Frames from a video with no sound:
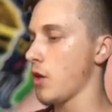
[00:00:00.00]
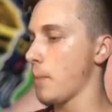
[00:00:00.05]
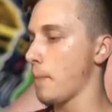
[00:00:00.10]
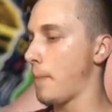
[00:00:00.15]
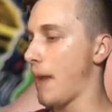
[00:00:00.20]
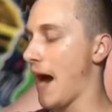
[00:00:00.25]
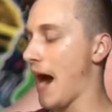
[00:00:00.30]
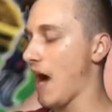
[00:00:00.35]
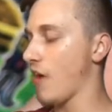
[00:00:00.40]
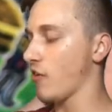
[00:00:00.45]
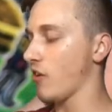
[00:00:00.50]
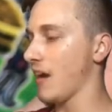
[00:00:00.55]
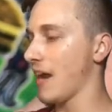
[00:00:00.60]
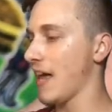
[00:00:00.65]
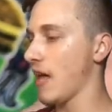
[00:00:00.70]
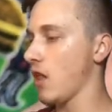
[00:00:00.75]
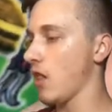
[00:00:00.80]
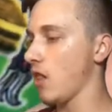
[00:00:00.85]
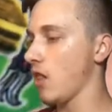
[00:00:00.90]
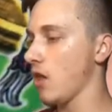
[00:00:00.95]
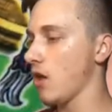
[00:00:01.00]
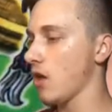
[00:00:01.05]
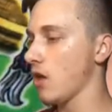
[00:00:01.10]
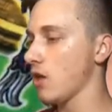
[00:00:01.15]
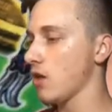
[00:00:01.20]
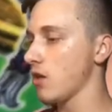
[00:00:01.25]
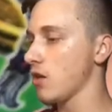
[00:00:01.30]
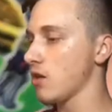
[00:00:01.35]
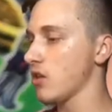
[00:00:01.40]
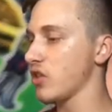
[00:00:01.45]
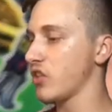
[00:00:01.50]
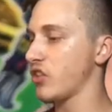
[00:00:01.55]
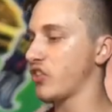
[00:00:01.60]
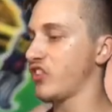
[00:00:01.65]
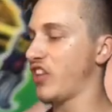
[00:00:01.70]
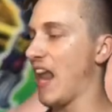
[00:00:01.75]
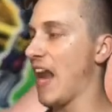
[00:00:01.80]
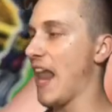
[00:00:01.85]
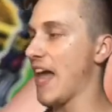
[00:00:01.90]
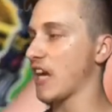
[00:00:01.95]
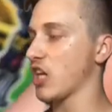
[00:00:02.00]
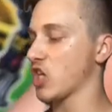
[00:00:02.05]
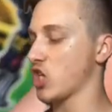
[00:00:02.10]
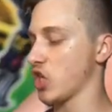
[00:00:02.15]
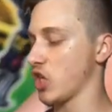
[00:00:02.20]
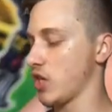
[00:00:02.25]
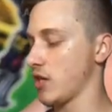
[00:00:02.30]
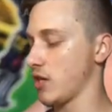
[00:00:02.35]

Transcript: Parallel selection.